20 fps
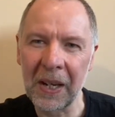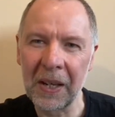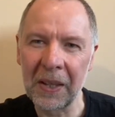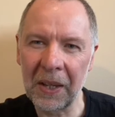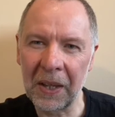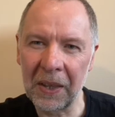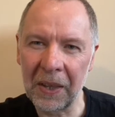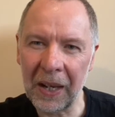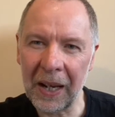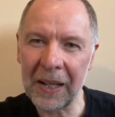
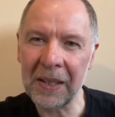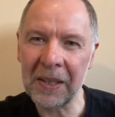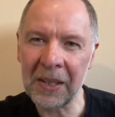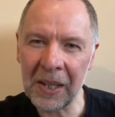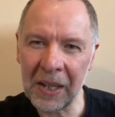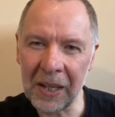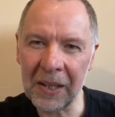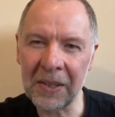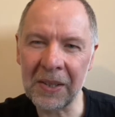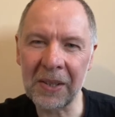then that
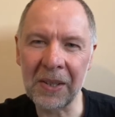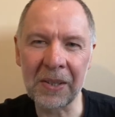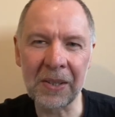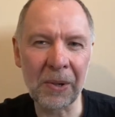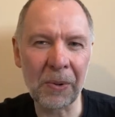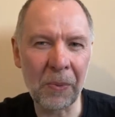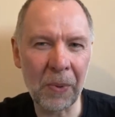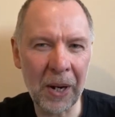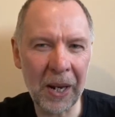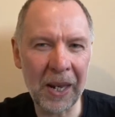takes us
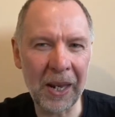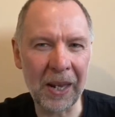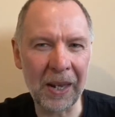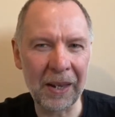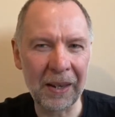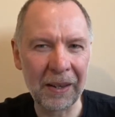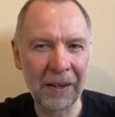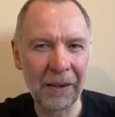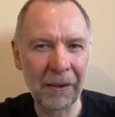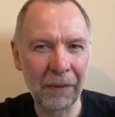
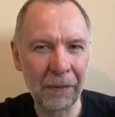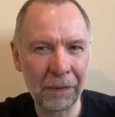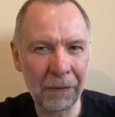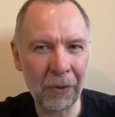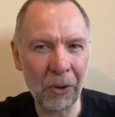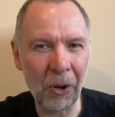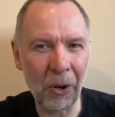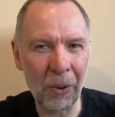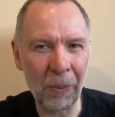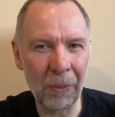away
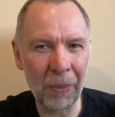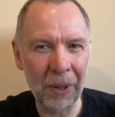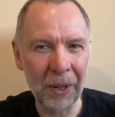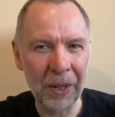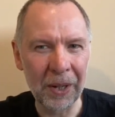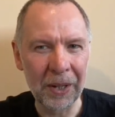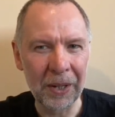from